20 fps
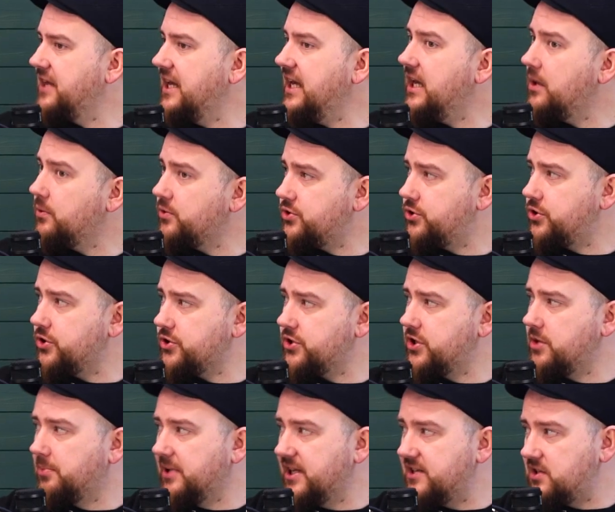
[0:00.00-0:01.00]
I think it was
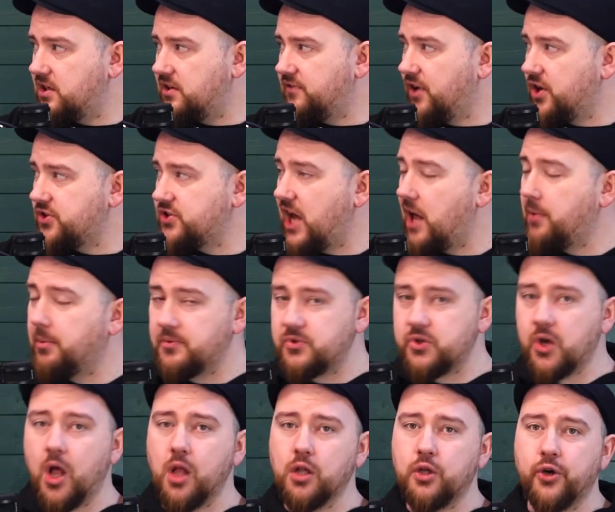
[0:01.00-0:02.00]
just the Blizzard of Oz album,
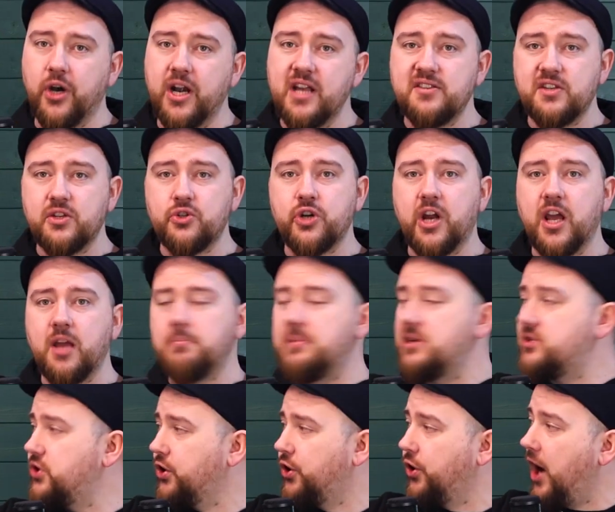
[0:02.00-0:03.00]
so all Crazy Train,
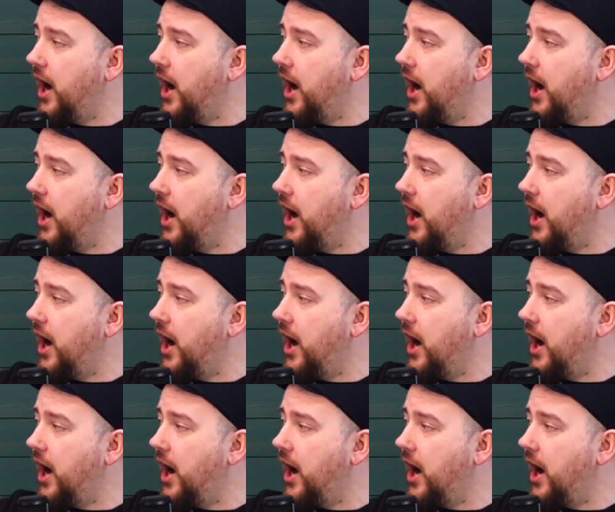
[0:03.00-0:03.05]
Mr.